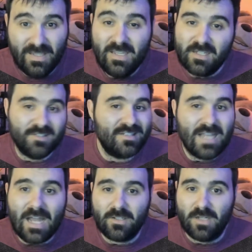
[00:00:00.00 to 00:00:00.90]
It is
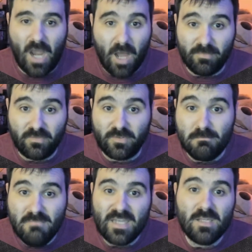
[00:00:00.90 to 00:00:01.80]
not uncommon for
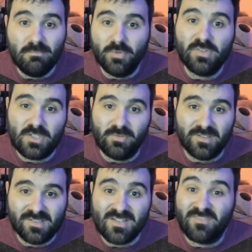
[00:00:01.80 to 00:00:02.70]
many boost
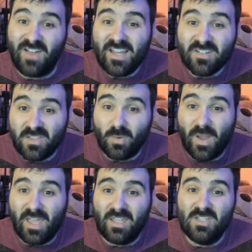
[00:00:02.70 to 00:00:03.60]
units to find their
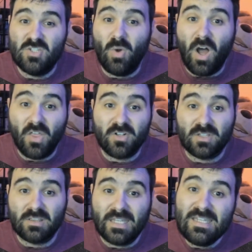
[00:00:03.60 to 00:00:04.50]
way into
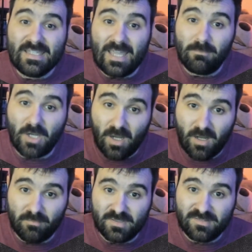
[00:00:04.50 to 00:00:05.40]
other late-game
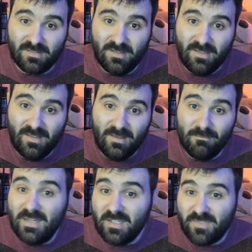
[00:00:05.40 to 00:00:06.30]
comps.
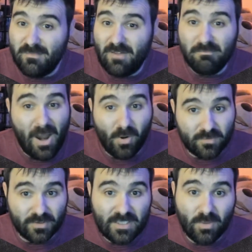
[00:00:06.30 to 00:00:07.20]
Many of them have
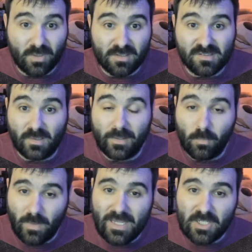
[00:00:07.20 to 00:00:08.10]
powerful keywords like
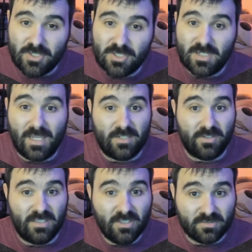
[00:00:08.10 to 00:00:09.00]
ranged and
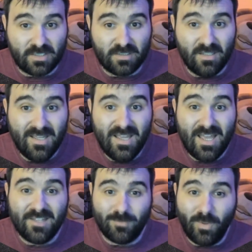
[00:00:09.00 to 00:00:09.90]
unyielding,
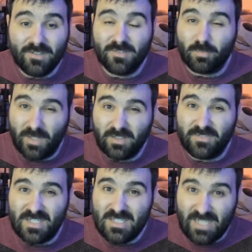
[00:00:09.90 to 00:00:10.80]
as well as
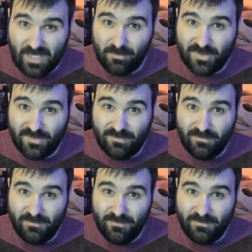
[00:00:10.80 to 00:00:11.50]
relevant types.